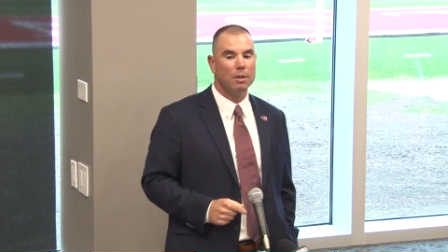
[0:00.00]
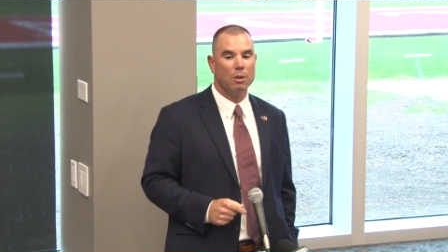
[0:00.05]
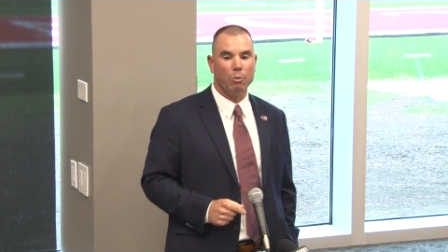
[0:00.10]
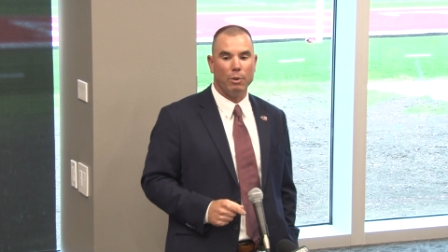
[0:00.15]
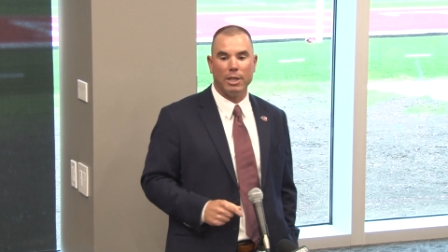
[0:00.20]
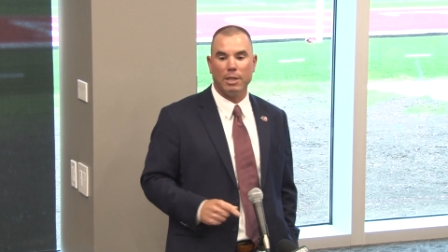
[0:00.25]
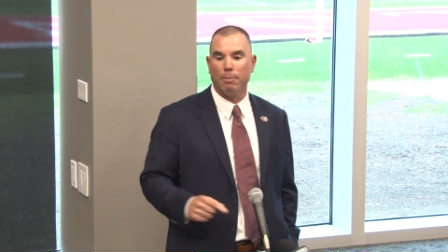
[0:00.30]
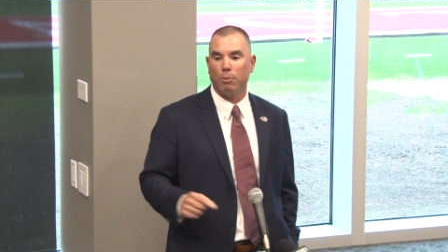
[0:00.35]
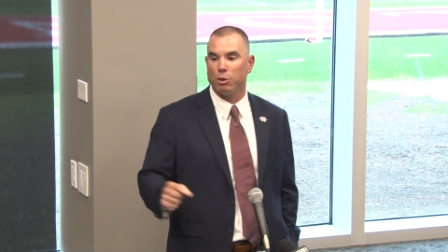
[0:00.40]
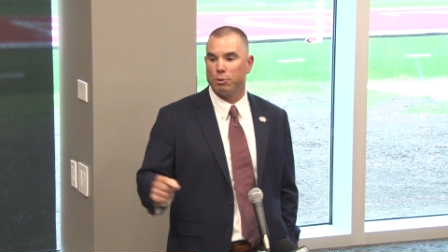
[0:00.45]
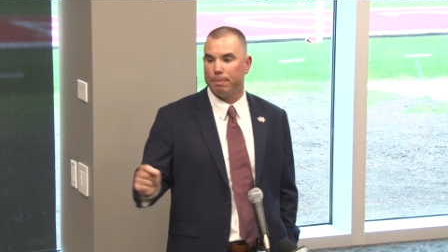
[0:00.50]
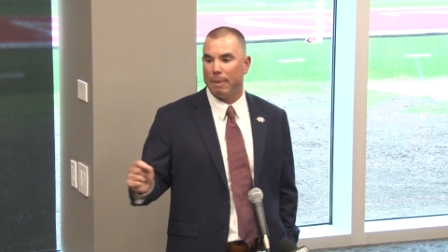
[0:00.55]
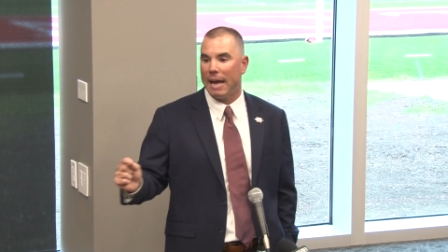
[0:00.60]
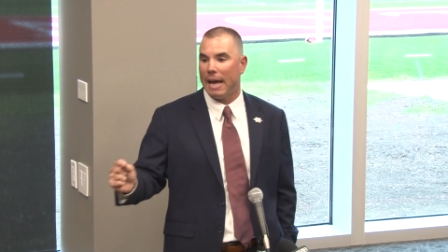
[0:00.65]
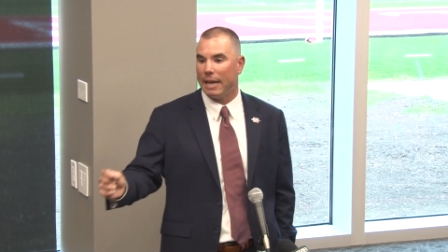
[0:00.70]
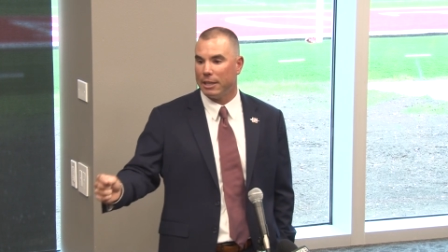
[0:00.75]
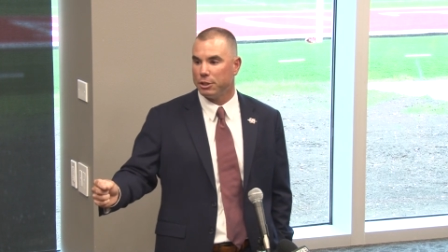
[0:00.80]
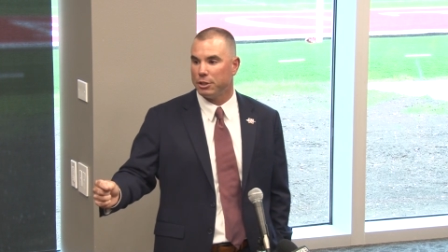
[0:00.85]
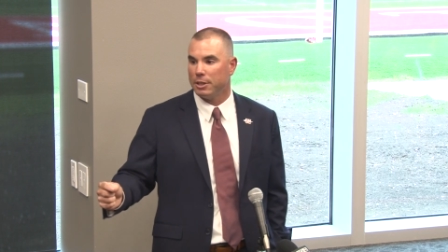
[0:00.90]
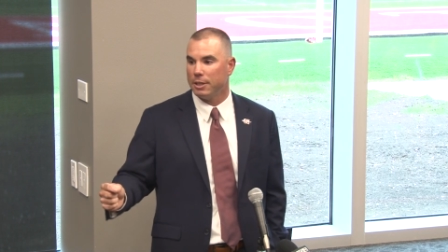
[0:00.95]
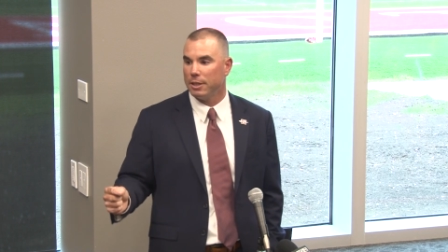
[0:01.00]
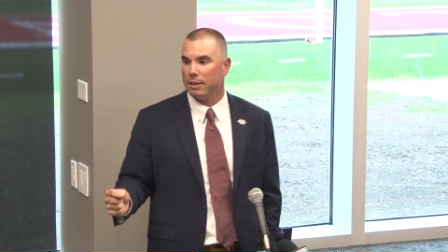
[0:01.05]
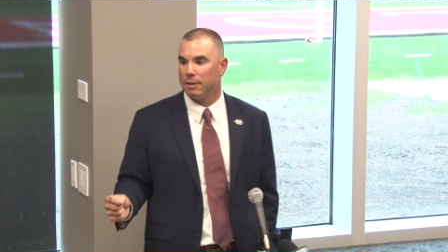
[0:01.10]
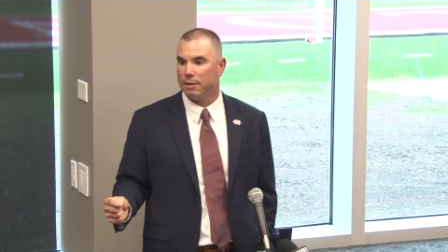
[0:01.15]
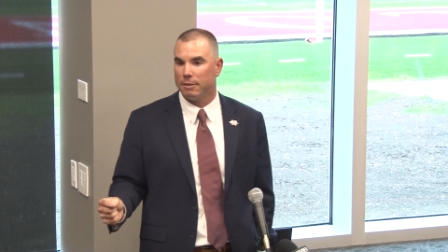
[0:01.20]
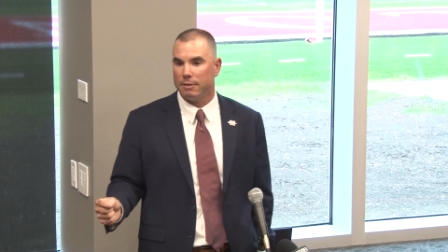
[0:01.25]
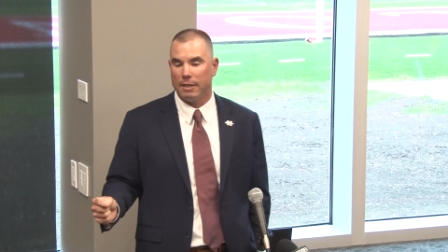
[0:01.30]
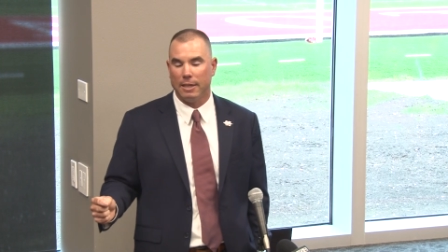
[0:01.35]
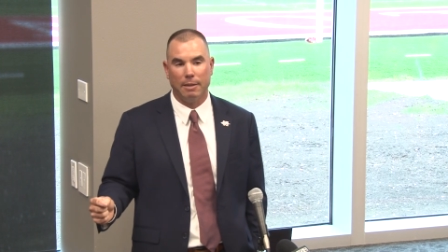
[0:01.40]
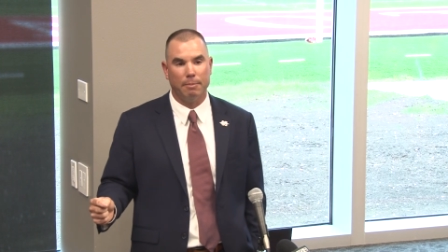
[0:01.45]
We had the most passionate
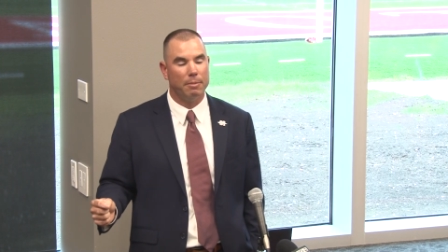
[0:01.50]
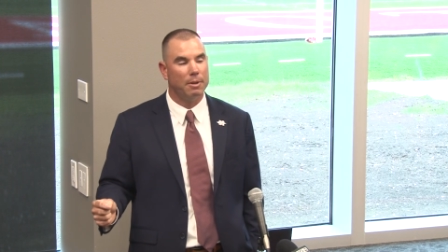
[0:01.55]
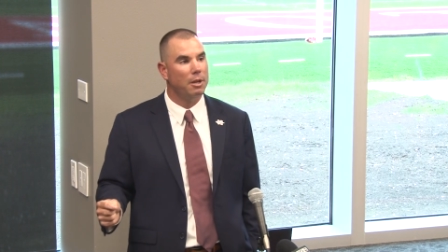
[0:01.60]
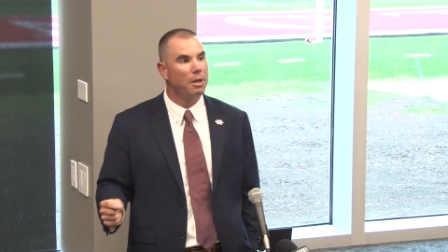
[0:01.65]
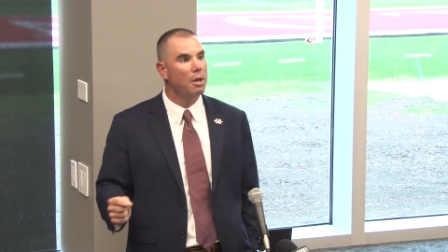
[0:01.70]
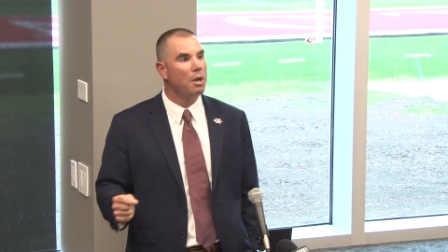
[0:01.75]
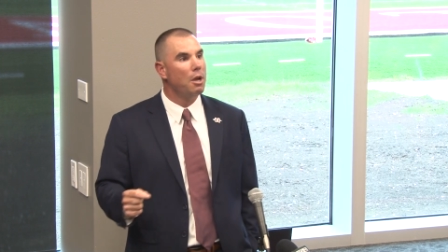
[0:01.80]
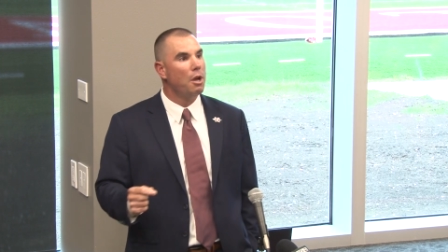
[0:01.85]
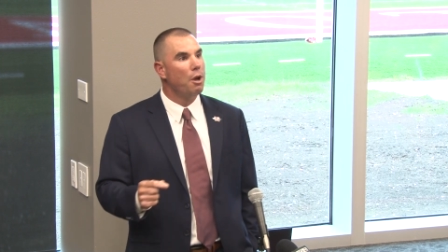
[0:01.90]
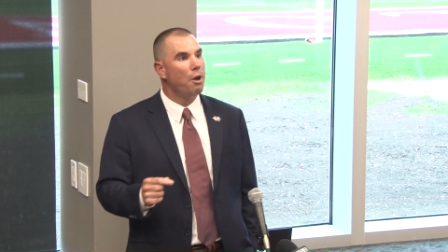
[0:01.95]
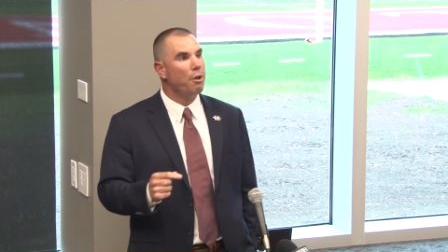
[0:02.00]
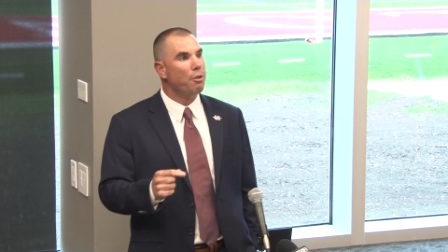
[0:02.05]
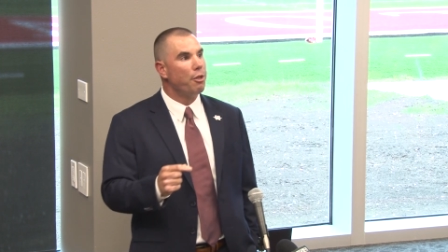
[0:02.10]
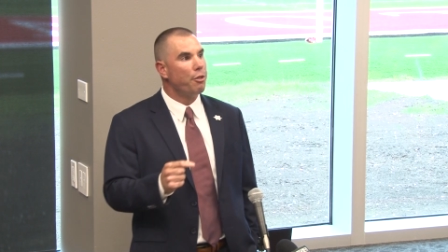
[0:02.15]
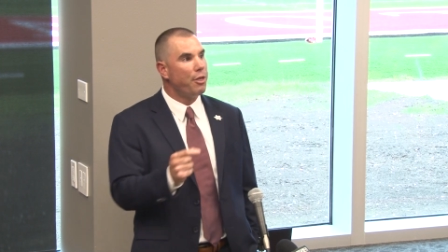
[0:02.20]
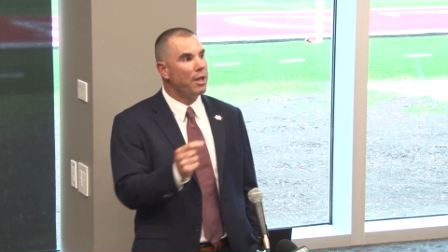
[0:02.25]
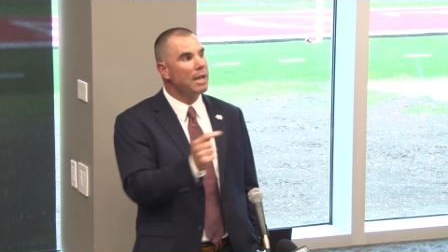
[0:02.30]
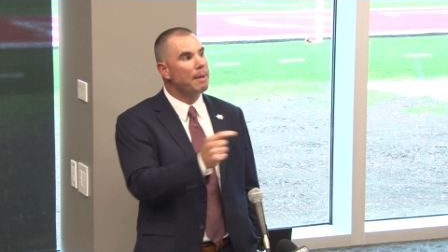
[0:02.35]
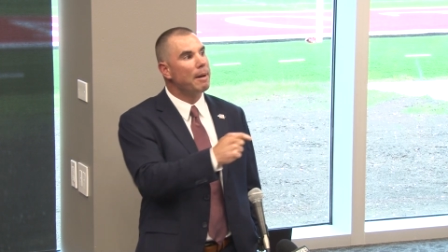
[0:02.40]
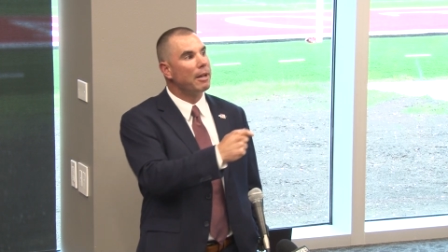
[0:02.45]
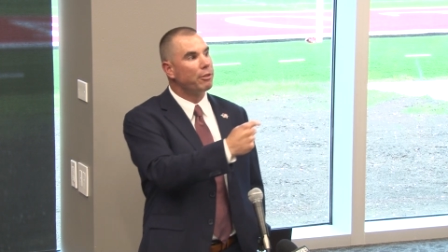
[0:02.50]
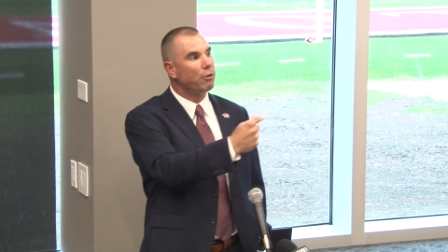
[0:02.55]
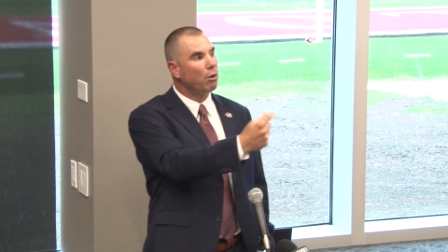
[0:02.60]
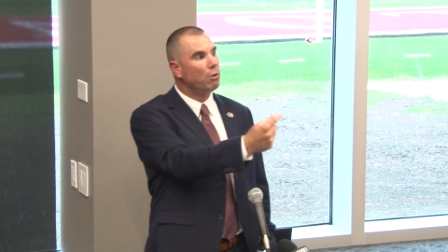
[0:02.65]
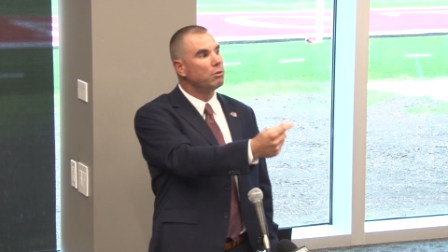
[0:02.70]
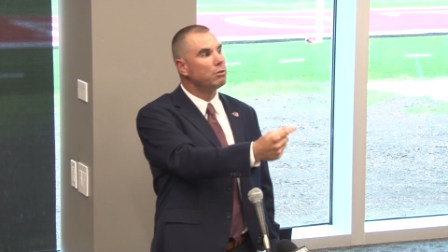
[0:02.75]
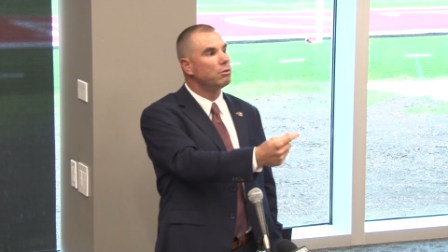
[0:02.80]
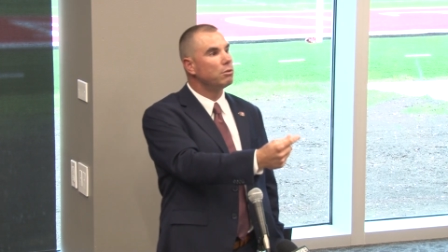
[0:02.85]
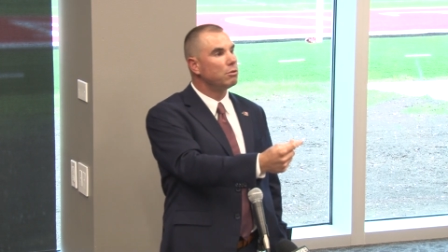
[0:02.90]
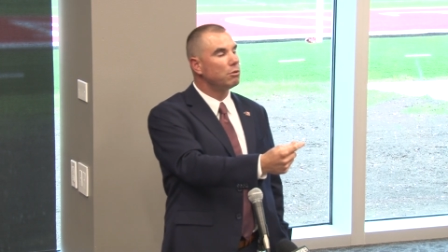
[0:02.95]
team. The thing about those